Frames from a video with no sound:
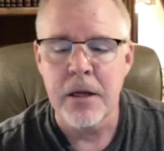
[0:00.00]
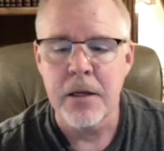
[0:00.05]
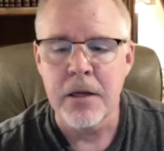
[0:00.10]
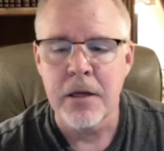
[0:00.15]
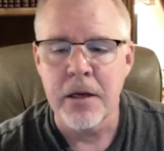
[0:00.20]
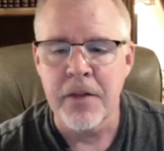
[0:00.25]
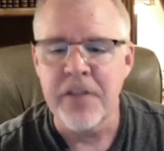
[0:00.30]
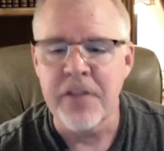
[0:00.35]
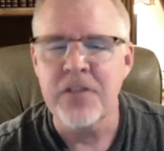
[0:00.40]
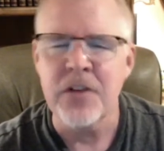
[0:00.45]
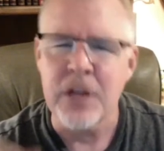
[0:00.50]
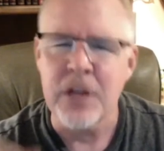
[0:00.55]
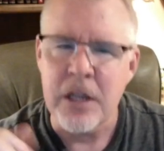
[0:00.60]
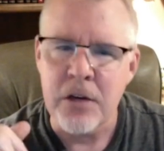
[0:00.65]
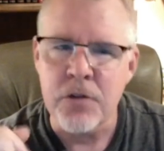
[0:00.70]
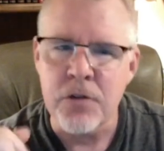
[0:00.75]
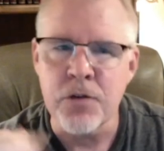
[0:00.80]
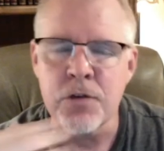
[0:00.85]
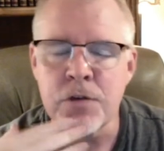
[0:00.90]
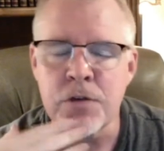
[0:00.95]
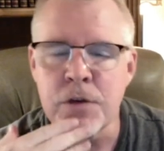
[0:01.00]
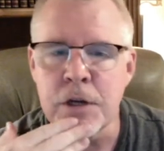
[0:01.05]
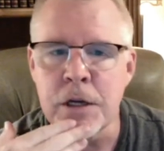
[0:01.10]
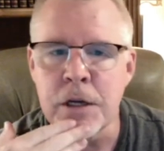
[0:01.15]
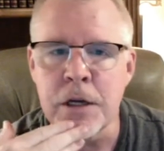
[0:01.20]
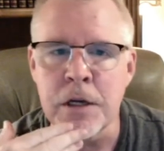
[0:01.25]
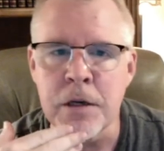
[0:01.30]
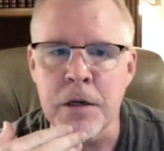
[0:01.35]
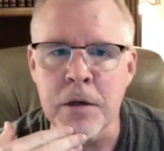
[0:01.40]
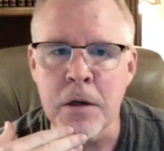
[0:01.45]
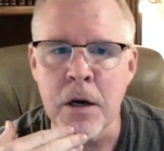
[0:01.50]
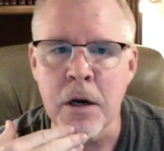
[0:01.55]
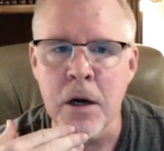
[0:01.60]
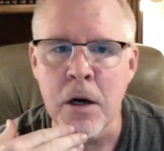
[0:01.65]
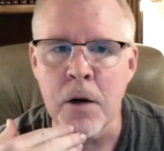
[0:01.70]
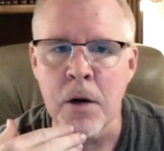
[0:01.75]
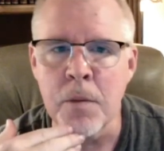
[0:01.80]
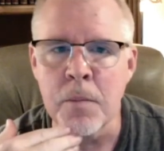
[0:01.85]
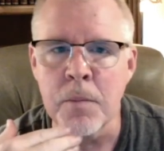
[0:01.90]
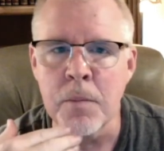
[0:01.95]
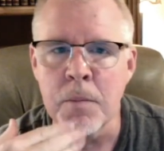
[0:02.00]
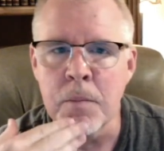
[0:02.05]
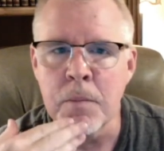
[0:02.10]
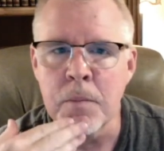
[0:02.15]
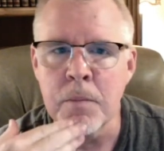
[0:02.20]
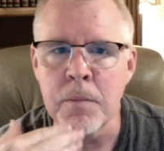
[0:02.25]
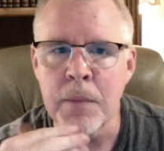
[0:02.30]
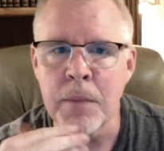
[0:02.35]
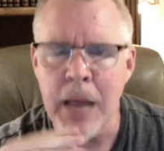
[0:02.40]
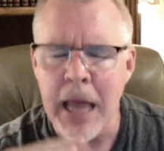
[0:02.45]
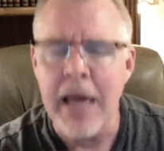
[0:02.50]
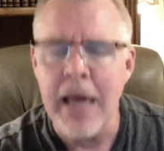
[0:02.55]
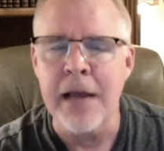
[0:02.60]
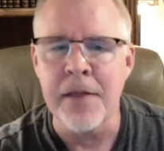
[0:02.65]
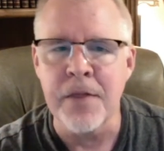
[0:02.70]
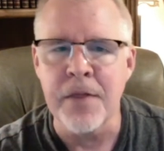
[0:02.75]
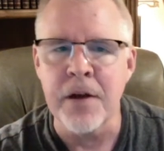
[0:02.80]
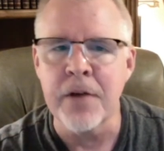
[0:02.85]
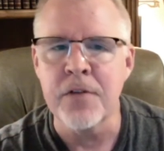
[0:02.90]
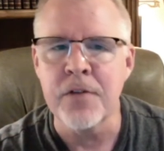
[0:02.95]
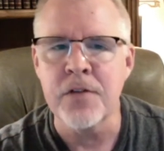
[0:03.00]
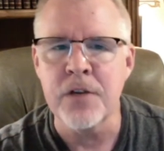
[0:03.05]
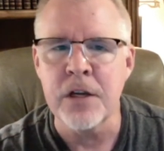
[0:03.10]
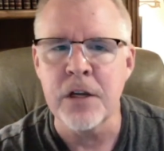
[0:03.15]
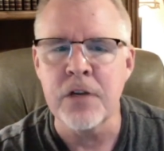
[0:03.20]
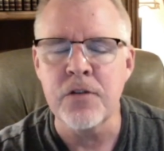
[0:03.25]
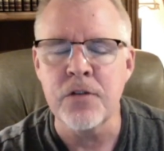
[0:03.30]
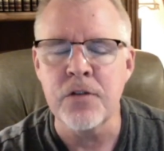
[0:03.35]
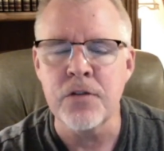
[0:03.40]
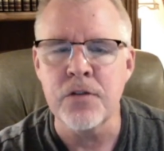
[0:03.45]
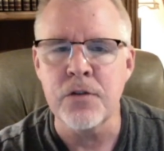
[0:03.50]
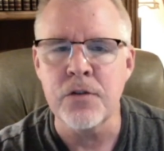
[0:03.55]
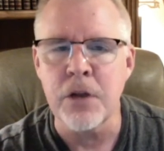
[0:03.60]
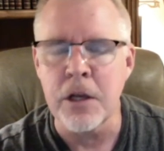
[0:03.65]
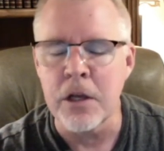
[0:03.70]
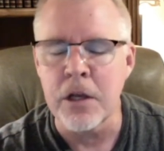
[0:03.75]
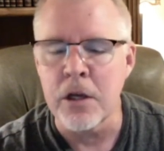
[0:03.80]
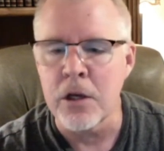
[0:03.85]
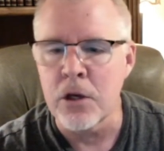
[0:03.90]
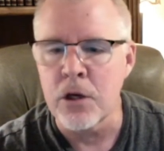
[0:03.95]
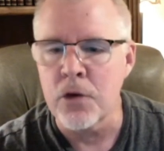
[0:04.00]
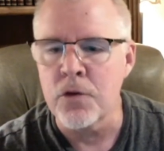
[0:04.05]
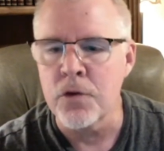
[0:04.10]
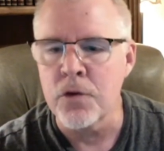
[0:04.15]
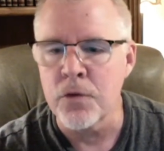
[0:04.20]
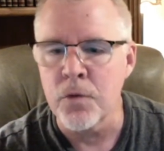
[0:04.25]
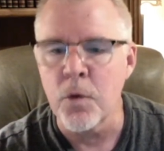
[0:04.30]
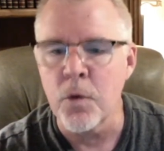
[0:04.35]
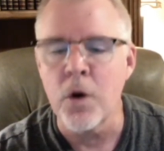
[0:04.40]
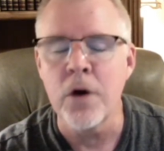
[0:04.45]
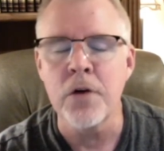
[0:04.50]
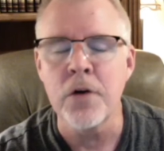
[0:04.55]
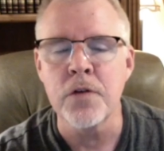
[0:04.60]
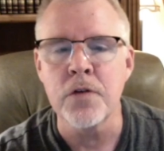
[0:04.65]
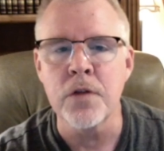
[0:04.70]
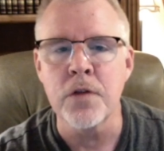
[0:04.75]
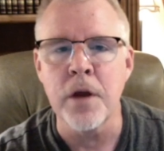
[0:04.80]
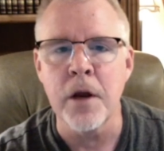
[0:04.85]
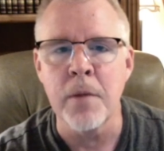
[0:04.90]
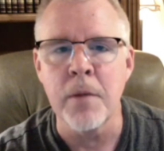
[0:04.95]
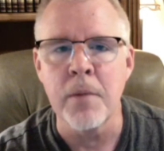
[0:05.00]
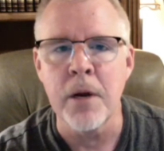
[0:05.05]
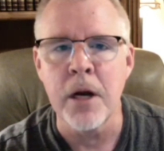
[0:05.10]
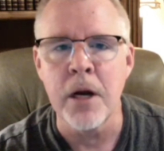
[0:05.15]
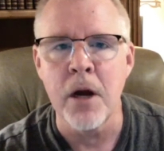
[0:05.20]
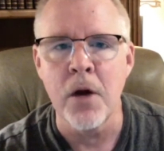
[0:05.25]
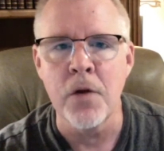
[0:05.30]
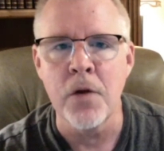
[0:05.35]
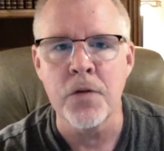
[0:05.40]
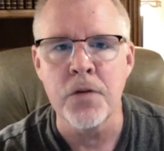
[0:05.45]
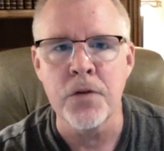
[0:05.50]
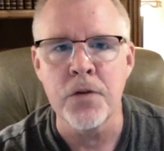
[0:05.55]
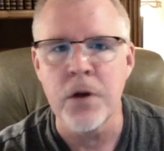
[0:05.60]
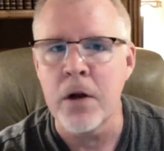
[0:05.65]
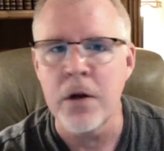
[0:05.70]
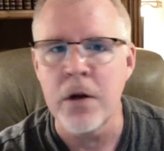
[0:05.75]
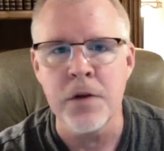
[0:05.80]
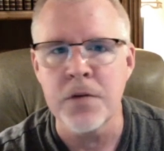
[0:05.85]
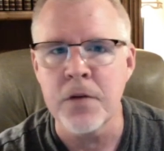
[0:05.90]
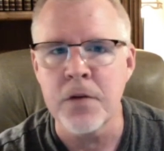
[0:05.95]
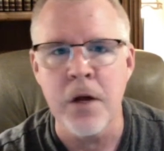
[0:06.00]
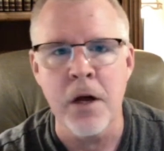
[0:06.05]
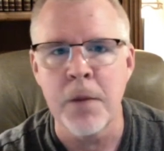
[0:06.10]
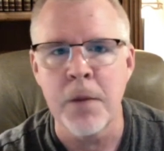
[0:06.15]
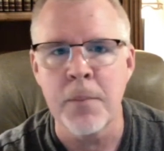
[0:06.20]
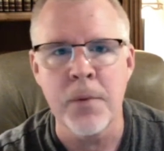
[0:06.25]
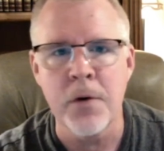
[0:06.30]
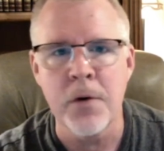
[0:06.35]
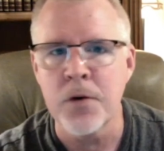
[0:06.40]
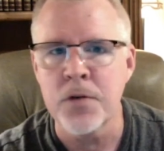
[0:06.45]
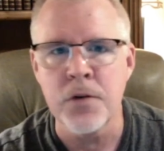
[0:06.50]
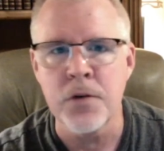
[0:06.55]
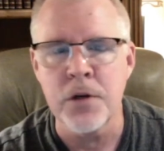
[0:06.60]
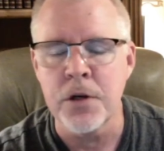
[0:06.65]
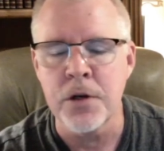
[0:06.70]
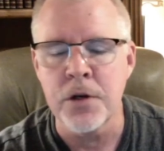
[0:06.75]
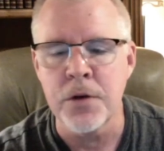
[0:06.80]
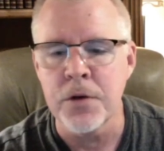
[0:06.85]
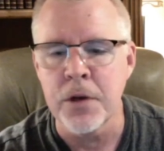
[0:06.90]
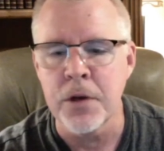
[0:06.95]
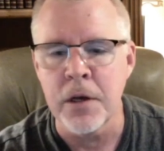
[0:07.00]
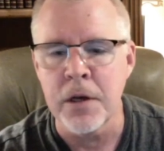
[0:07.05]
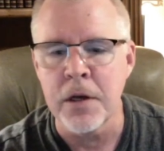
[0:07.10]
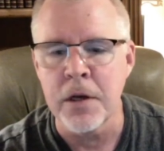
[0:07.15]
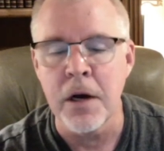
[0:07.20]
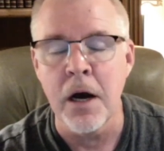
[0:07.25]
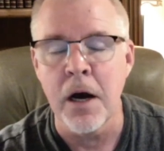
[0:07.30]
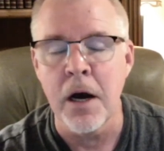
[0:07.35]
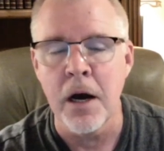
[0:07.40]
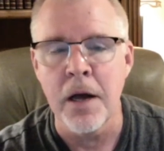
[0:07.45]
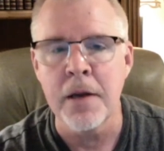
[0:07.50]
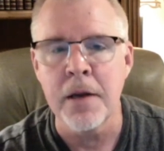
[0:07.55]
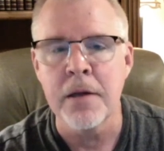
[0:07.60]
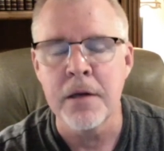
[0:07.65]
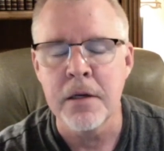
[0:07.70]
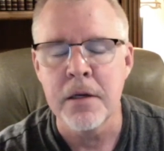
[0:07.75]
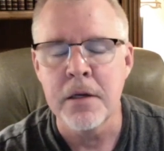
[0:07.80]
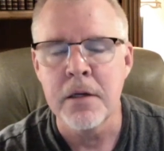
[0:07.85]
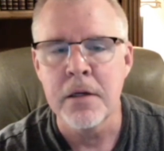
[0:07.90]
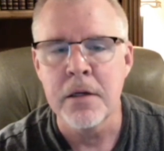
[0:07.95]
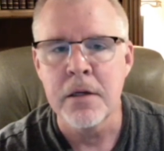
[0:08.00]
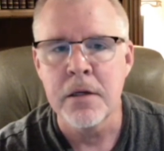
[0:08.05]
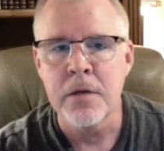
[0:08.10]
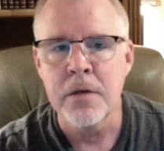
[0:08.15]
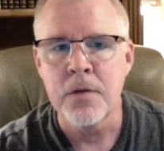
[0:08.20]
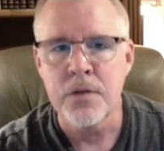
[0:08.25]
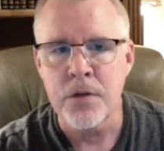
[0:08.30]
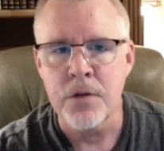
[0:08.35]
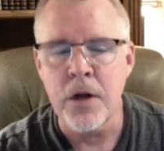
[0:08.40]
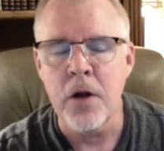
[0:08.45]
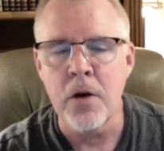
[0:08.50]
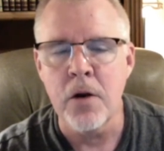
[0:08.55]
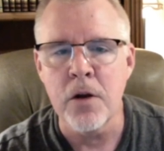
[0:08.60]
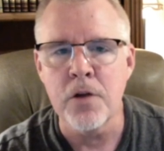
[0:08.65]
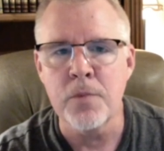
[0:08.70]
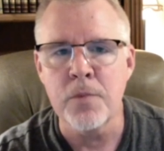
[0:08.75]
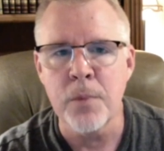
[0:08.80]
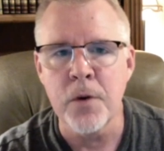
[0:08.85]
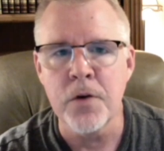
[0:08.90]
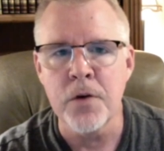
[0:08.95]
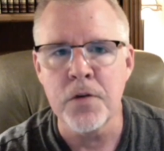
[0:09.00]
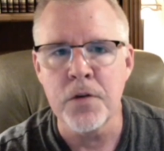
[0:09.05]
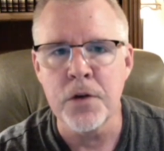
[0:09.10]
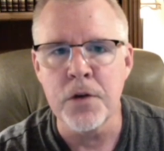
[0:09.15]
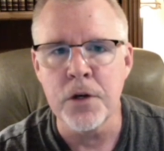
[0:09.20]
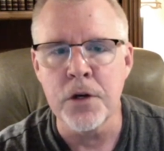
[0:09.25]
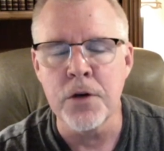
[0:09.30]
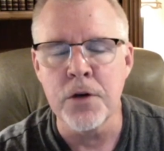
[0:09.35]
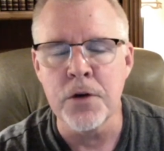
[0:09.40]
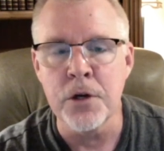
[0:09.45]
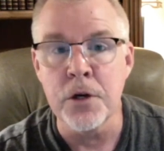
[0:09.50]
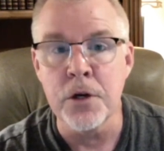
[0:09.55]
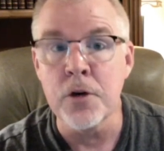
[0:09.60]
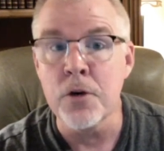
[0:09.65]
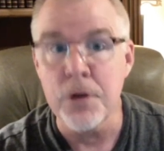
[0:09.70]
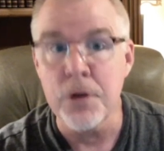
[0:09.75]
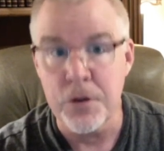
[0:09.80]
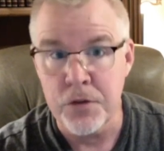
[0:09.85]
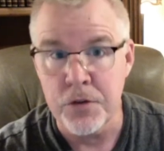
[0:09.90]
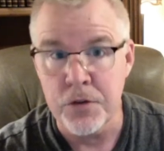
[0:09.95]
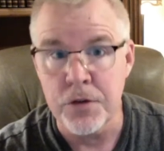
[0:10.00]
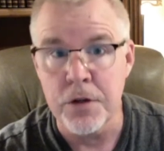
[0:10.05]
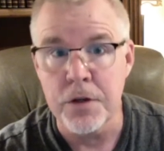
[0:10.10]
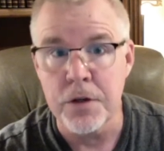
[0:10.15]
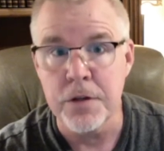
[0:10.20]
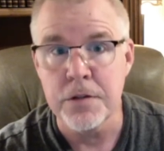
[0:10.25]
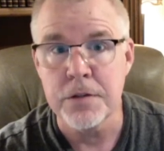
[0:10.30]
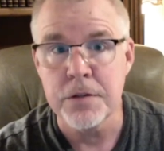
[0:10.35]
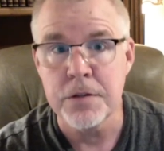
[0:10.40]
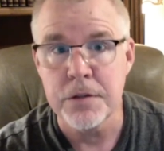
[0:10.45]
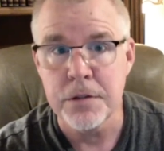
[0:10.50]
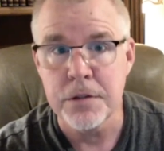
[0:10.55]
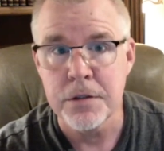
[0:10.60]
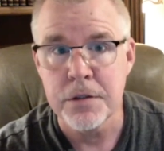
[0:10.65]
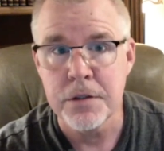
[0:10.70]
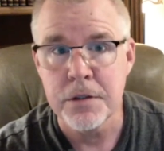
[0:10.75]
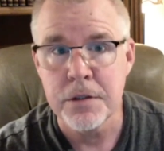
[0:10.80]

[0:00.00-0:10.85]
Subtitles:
Now, that's an interesting line there. That's an interesting use of words there, because Saul is not persecuting God. Saul is persecuting Christians.